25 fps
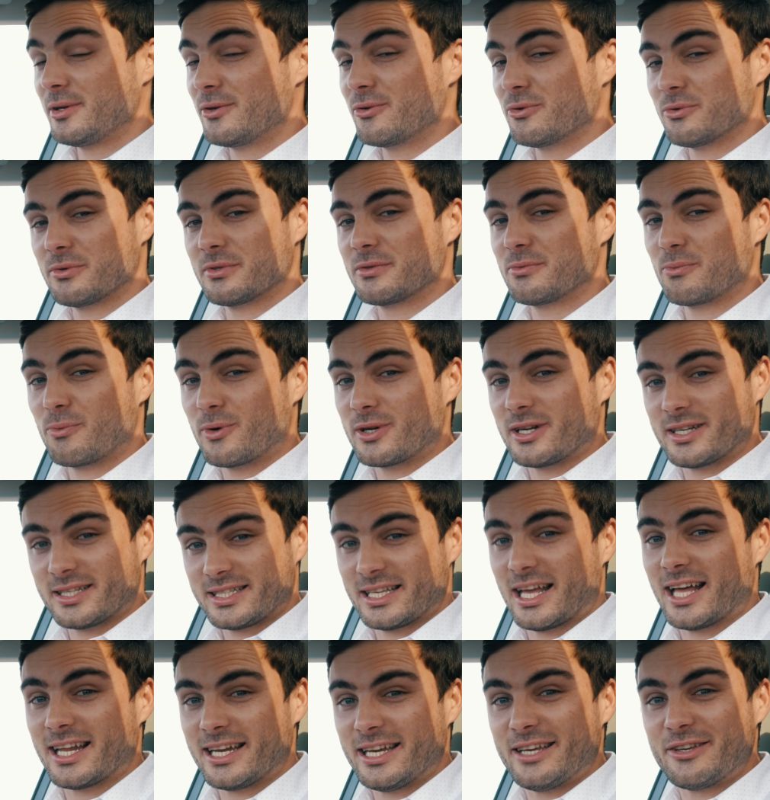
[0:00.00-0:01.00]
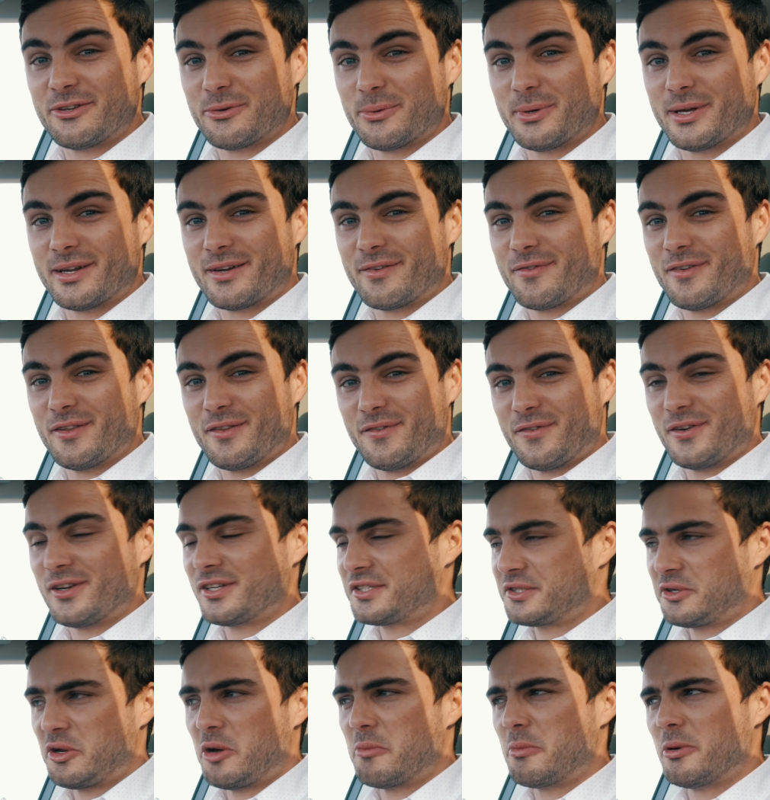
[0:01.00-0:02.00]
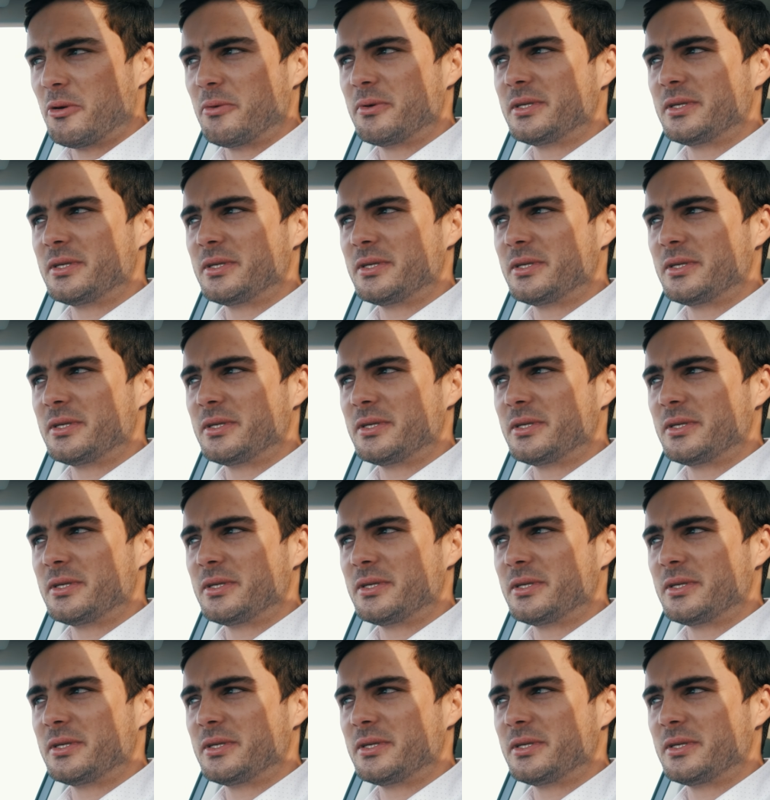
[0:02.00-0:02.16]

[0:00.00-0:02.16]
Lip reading: because when I sat into it for the first time,